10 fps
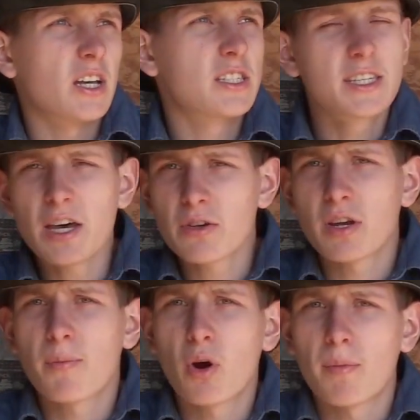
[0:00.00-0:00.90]
skills
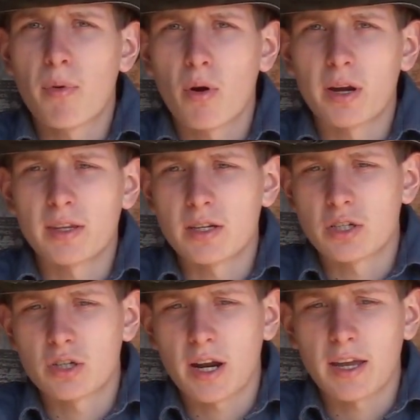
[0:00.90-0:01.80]
are more important than
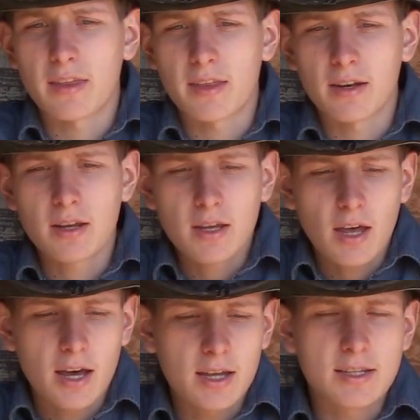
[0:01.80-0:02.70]
strength, and
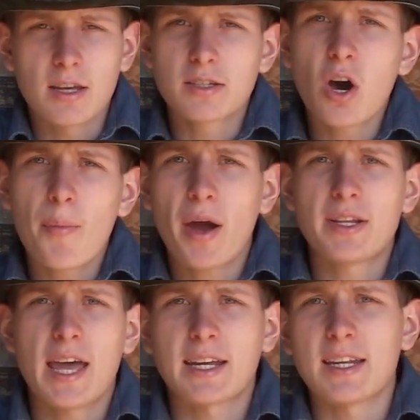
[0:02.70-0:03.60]
it's all
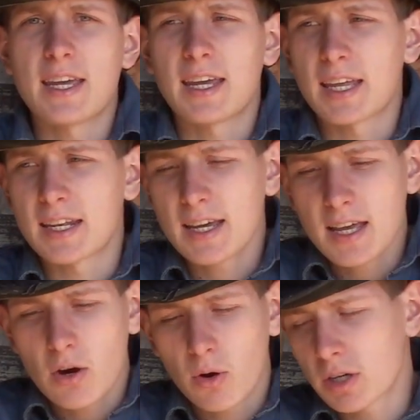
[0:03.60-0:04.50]
about technique.
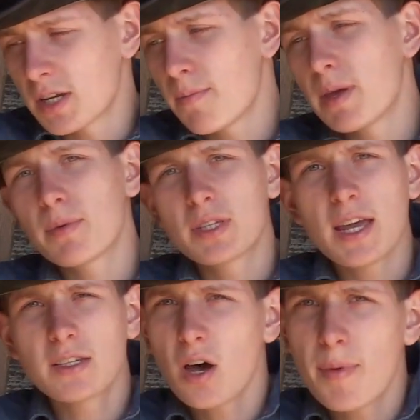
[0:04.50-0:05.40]
Or some people
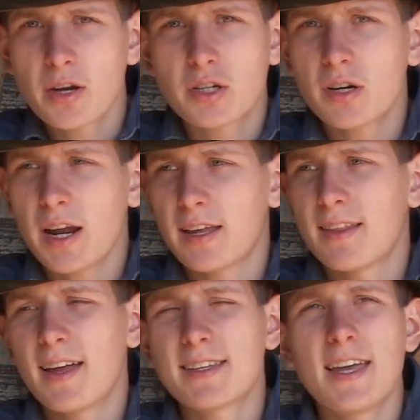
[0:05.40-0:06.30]
say it's all about
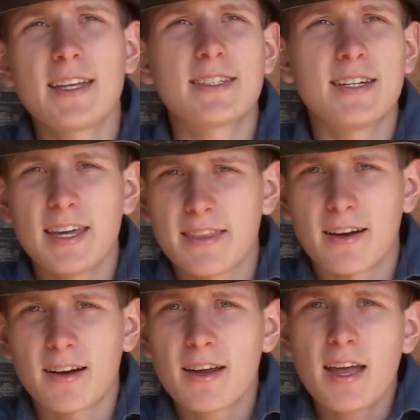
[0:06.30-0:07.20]
strength, and I say it's
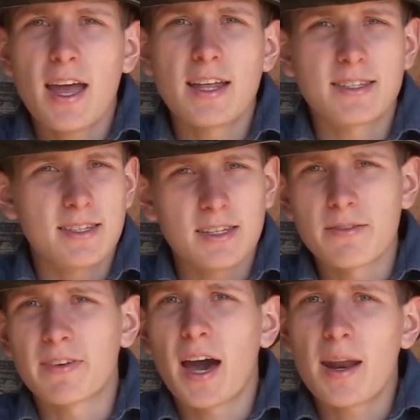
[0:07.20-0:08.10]
neither.
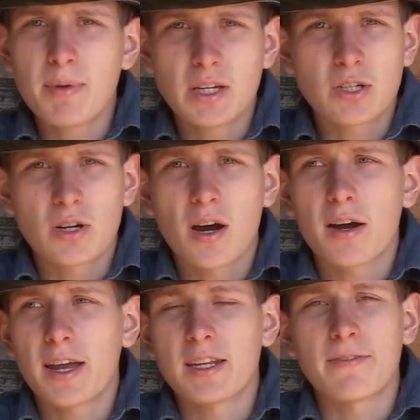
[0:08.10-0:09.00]
You've got to be
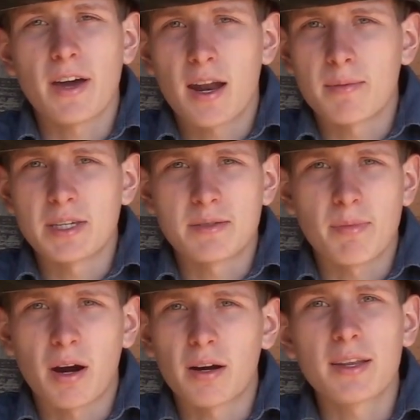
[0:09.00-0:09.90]
strong and you've got to be
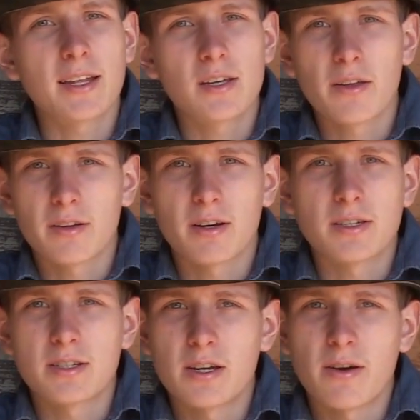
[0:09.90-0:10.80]
smart. That's all there
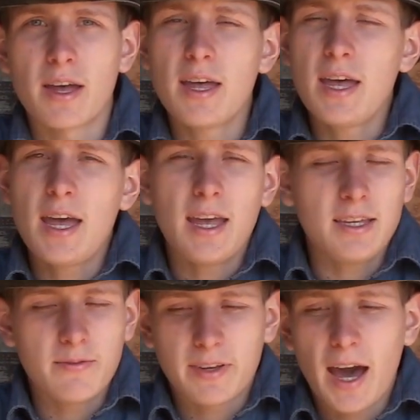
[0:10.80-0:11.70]
is to it.
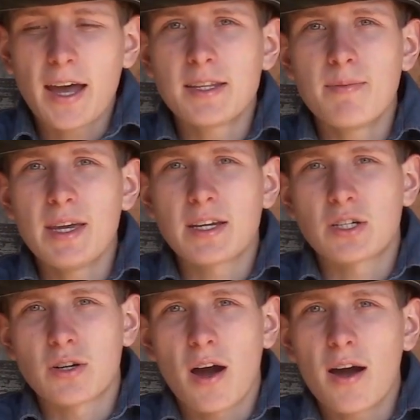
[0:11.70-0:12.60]
You've got to be as
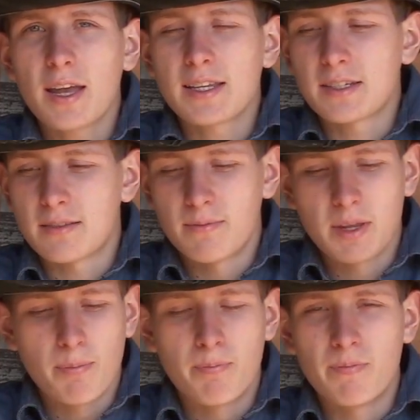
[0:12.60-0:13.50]
strong as
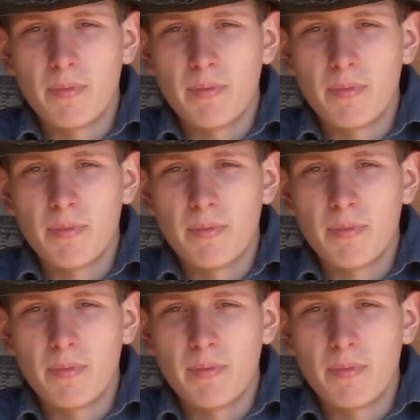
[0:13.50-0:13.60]
the